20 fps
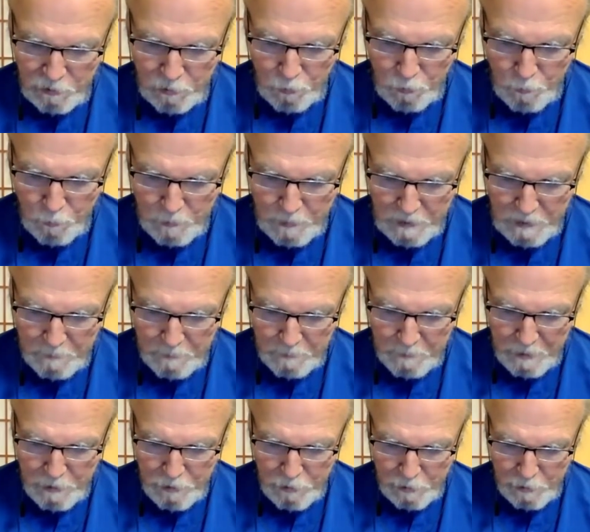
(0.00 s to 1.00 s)
whom we
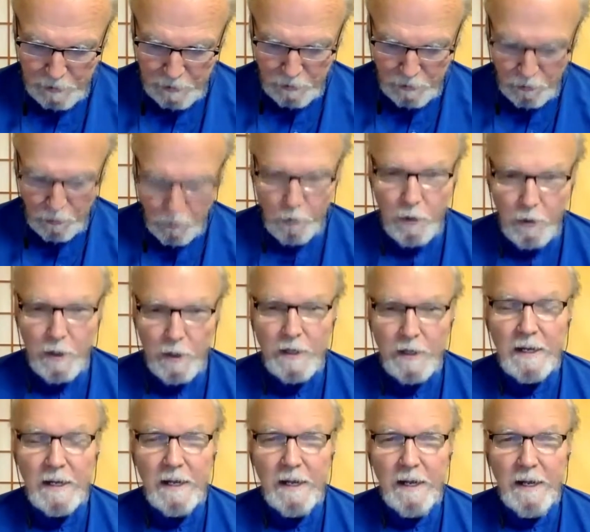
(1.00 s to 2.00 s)
especially adore
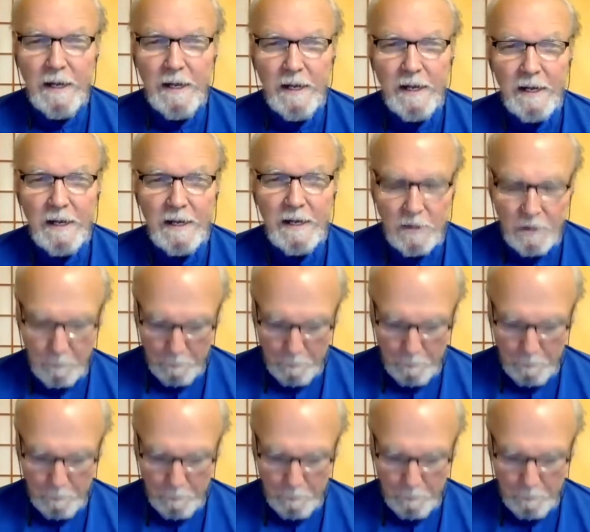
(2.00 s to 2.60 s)
in the